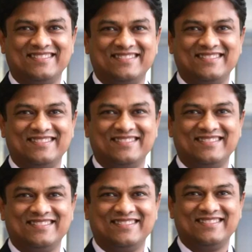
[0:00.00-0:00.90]

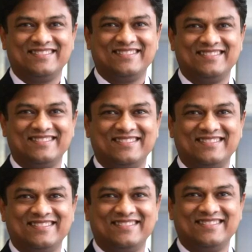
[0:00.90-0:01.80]

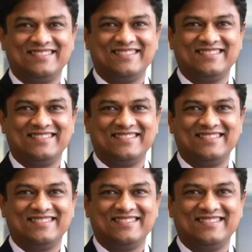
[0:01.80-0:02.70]

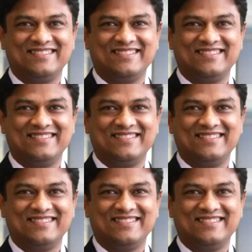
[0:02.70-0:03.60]

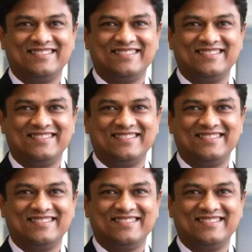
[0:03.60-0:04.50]

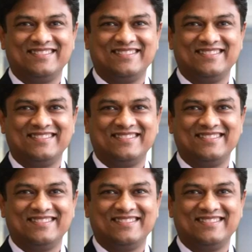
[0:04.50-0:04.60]
No words are spoken by the person on screen.